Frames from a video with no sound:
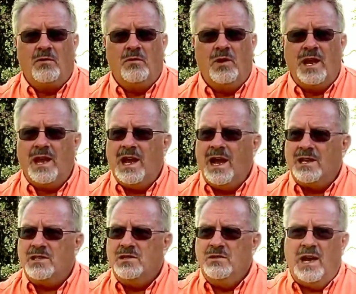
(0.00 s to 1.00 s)
When I
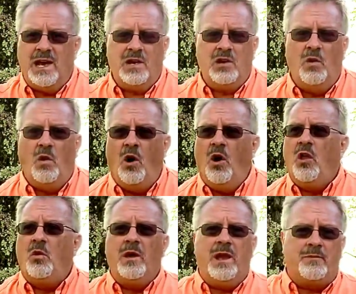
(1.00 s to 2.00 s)
got to, I had to go all
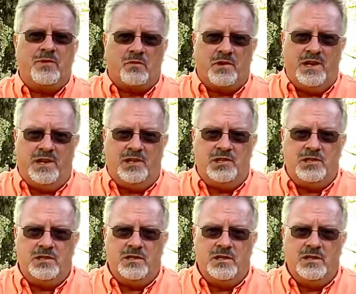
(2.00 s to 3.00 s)
the way up the
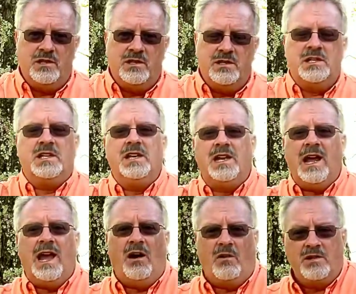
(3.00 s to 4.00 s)
ridge to get
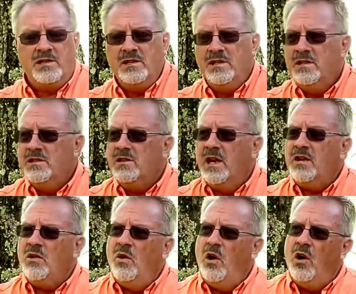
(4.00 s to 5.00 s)
out. So I had to
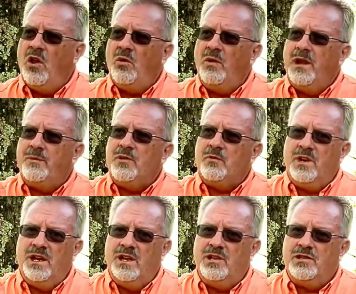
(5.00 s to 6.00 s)
go all the way up the
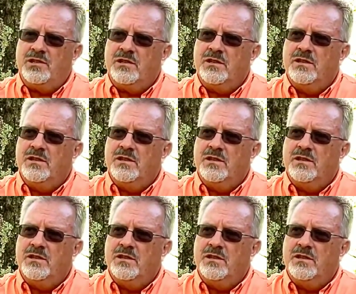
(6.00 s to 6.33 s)
ridge.